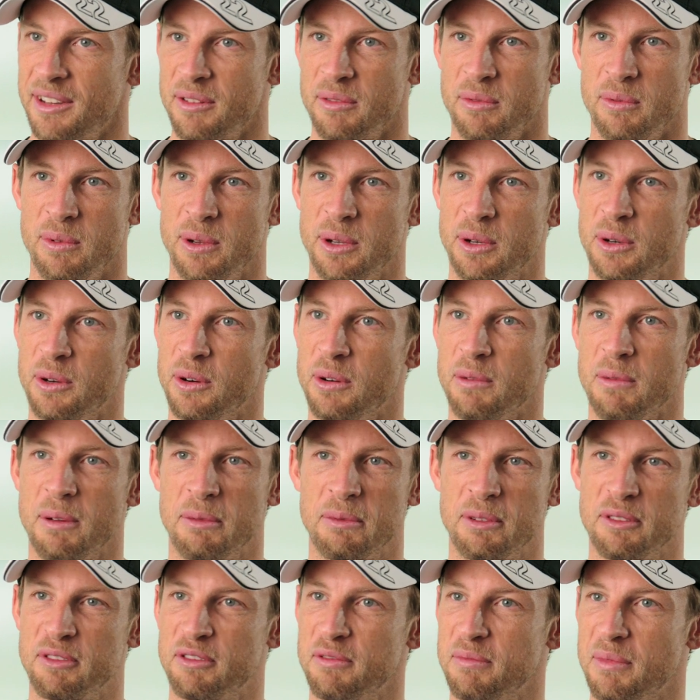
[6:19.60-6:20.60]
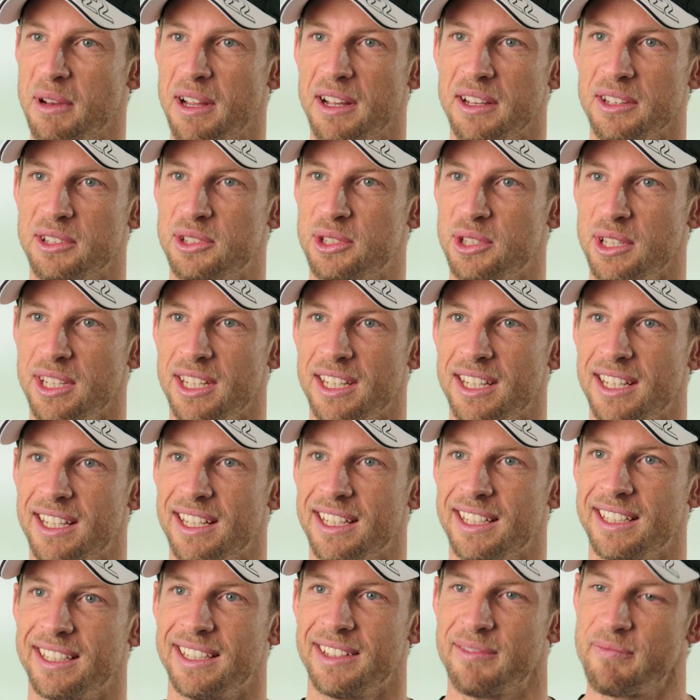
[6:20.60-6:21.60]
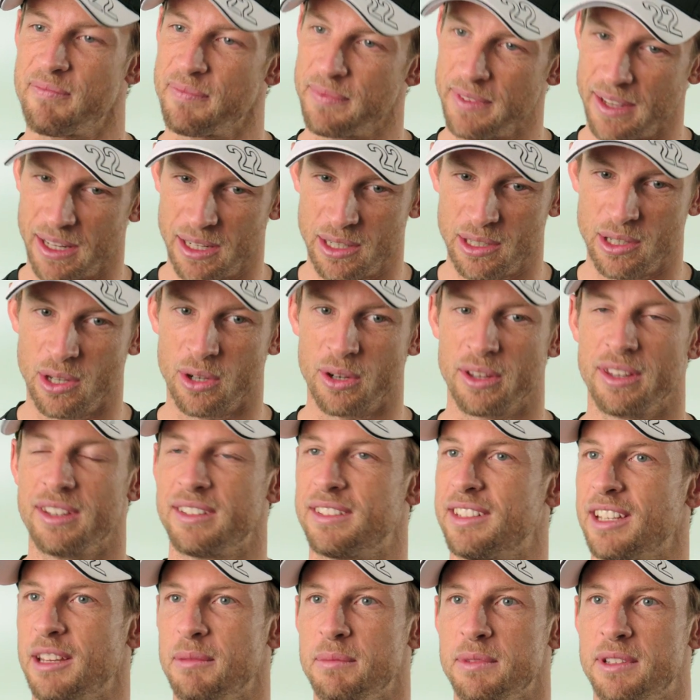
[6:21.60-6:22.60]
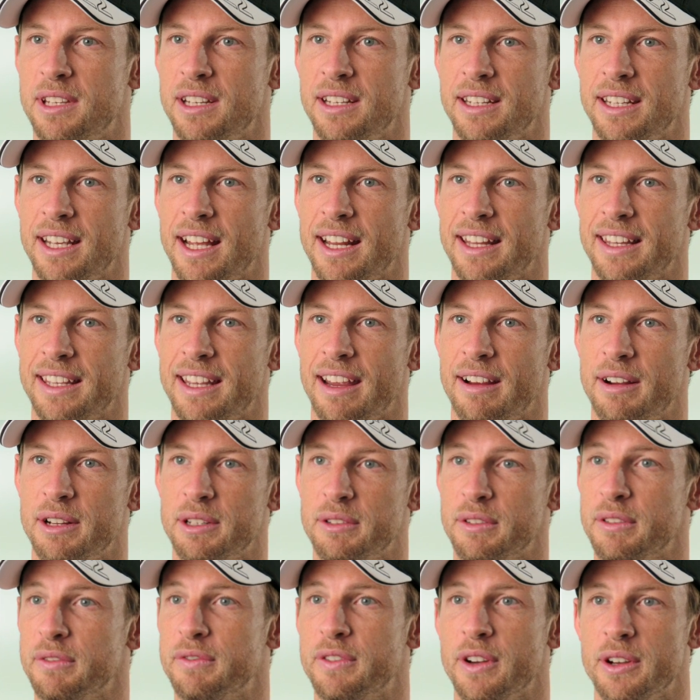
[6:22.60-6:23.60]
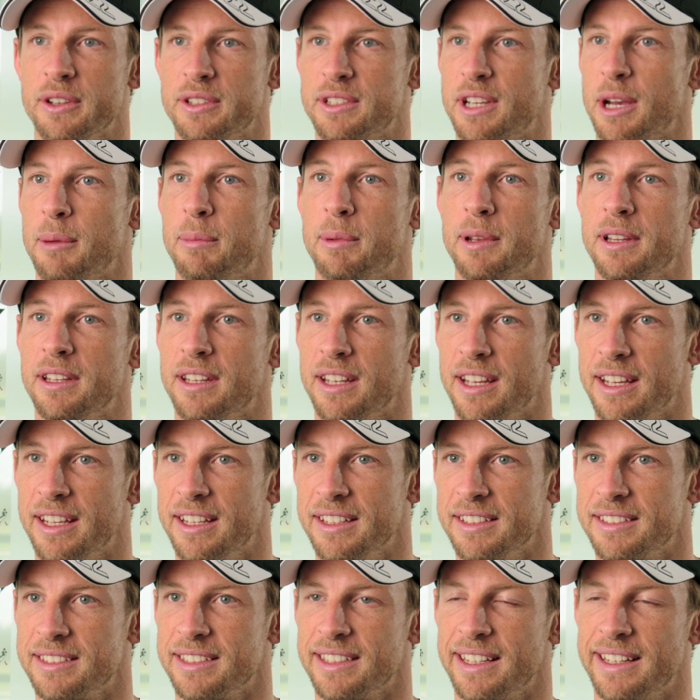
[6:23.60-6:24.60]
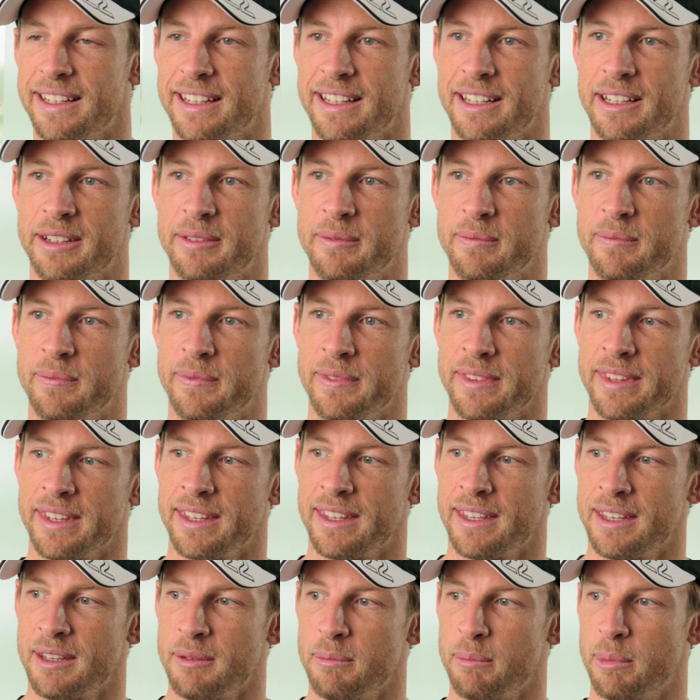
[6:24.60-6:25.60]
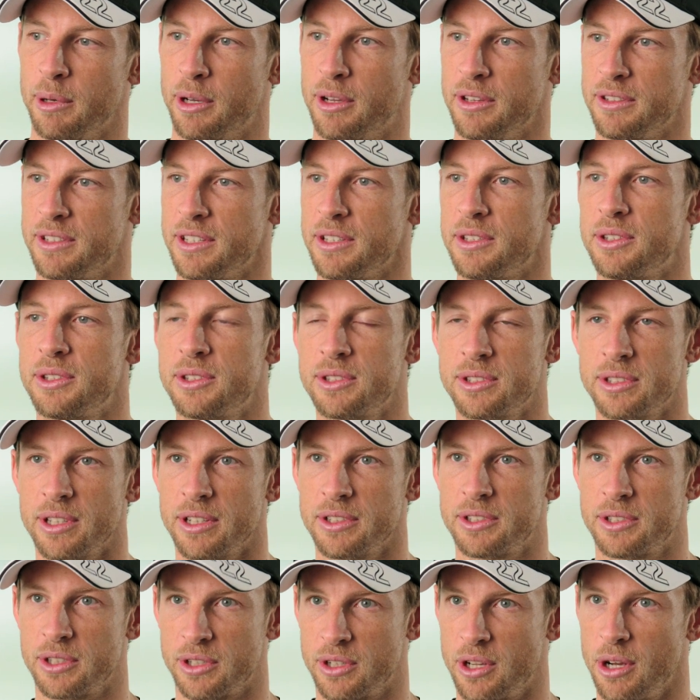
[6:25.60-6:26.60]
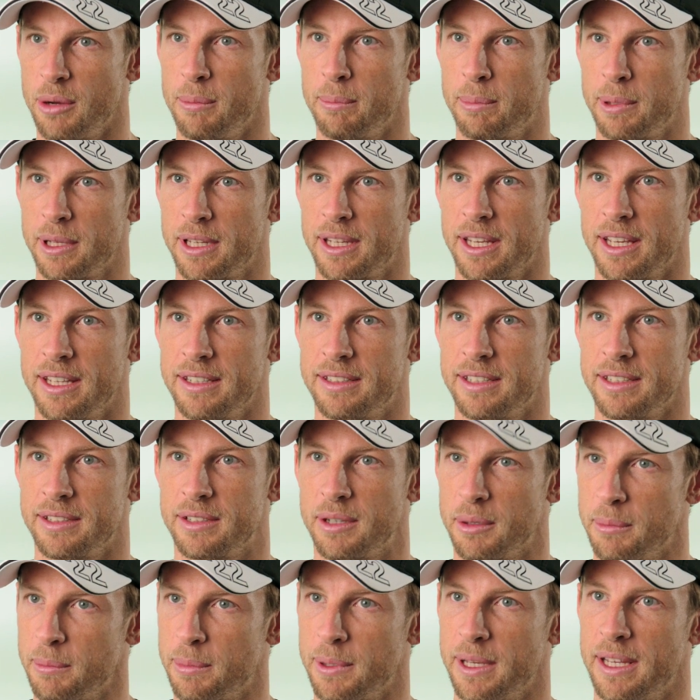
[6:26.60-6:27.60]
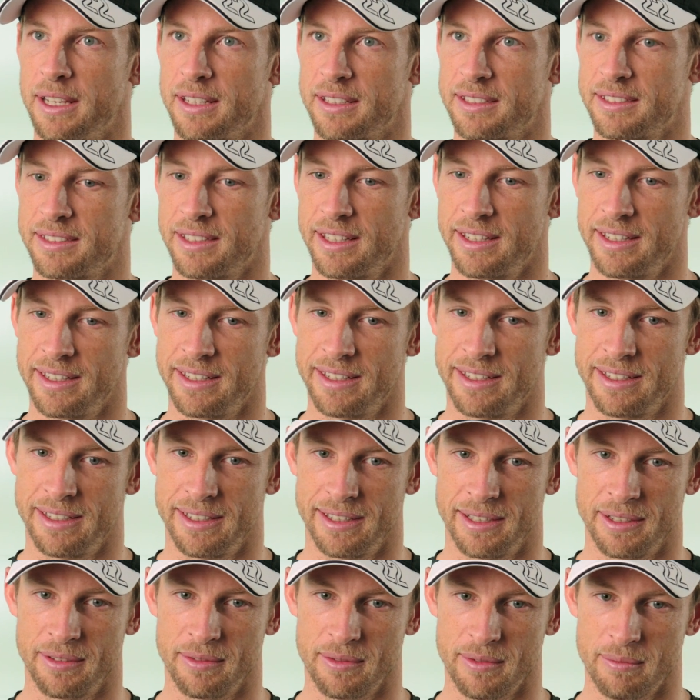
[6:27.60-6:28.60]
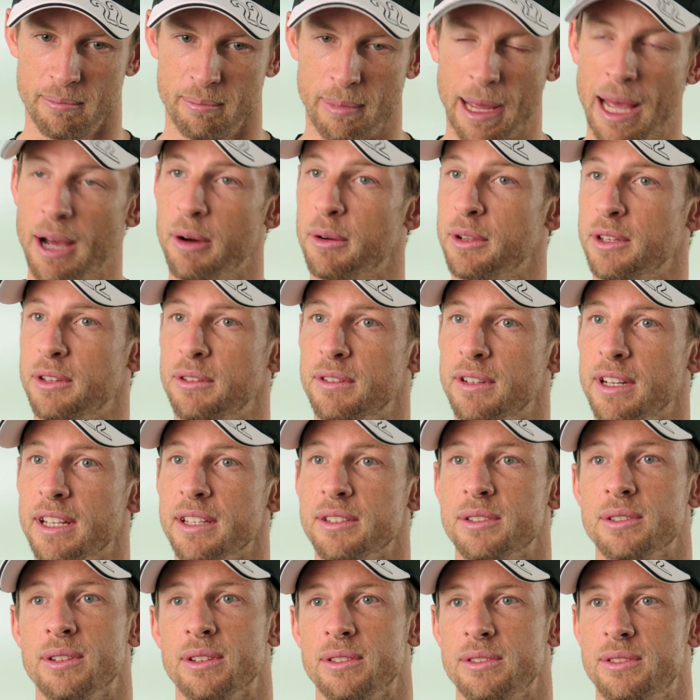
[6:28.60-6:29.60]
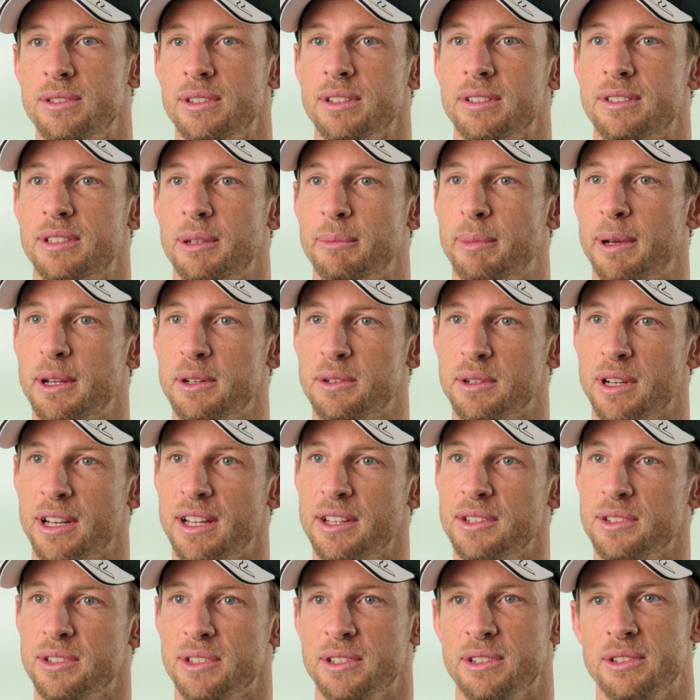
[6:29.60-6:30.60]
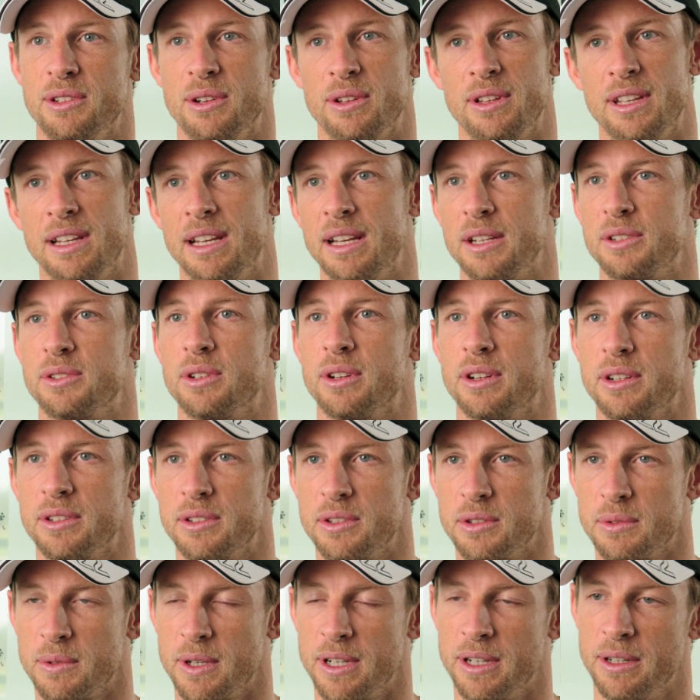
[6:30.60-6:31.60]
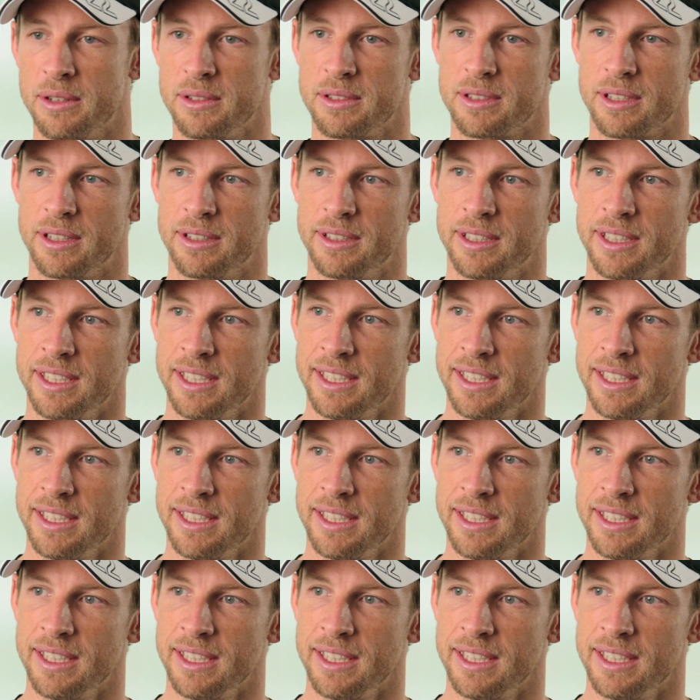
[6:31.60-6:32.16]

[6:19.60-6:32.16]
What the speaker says: we all remember from last year, a lot of the teams didn't get out of the garage for the first couple of days, because it's such a complicated, complex power unit. It's not just a petrol engine, you've got the electronics as well. So